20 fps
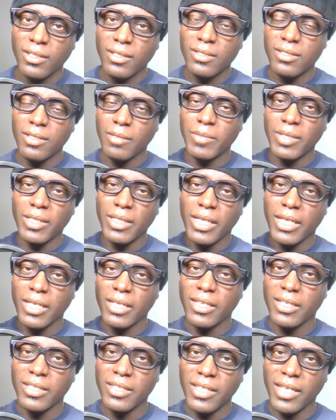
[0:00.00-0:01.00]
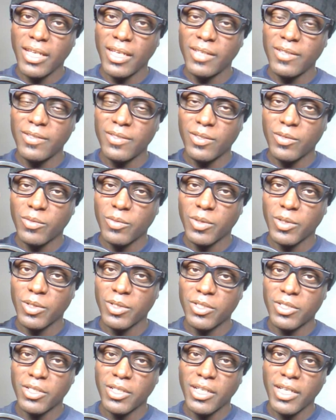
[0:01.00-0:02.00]
something that contains the
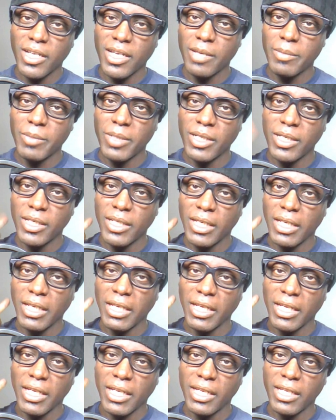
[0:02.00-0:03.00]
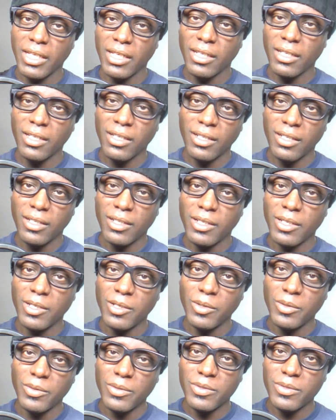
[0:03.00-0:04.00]
word Shakaama and
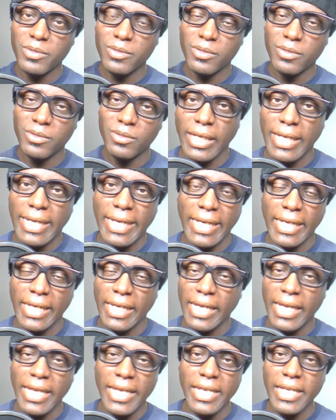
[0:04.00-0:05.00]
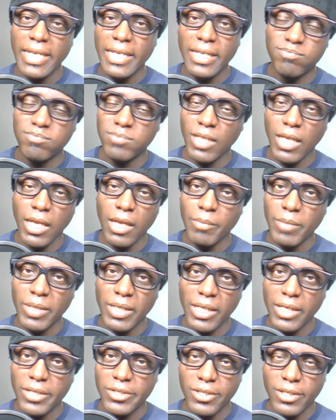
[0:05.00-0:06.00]
news in any
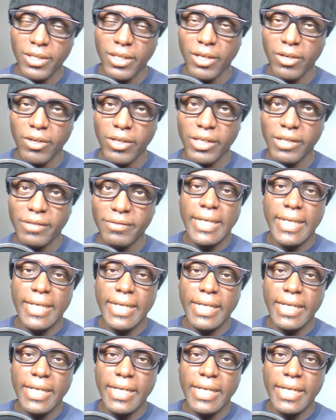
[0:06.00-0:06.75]
combination thereof.